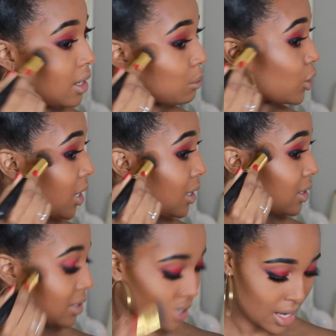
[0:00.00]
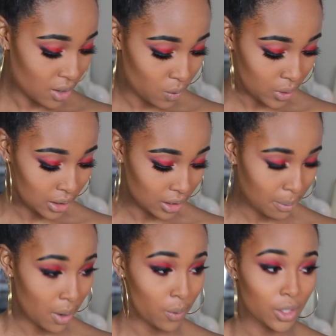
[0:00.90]
I'm trying to decide on what
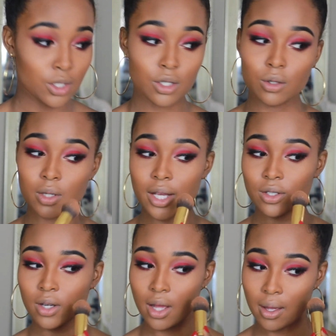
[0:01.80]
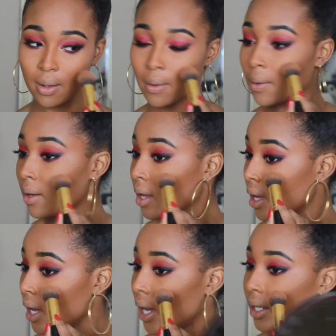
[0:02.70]
lip I wanted to do. Yesterday,
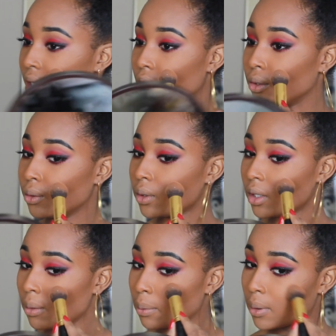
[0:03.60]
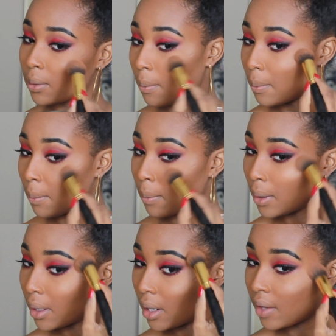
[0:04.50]
I did a nude lip,
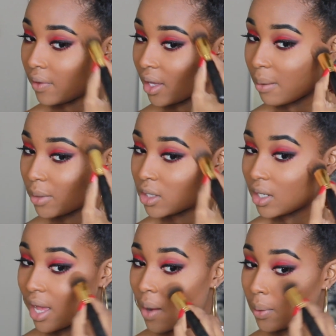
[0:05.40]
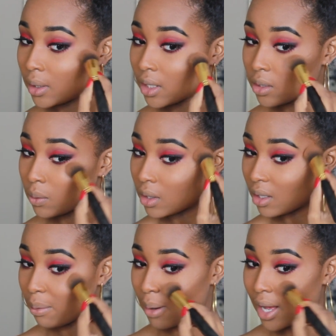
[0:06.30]
but I think I'm gonna see how it looks with
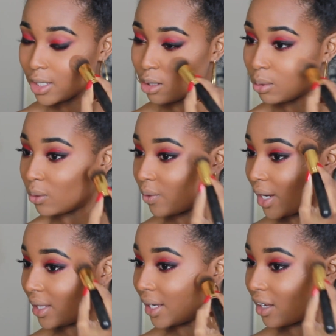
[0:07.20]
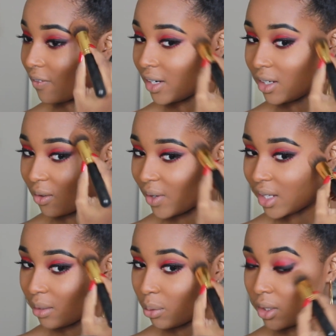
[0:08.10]
a possible red. Like if I did a
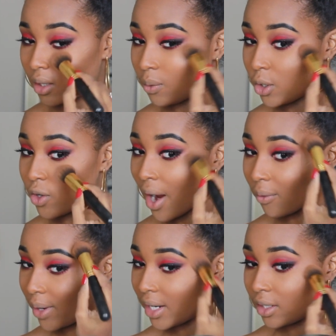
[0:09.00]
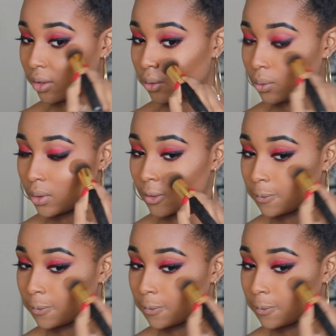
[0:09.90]
red lip with it, we'll try red and nude.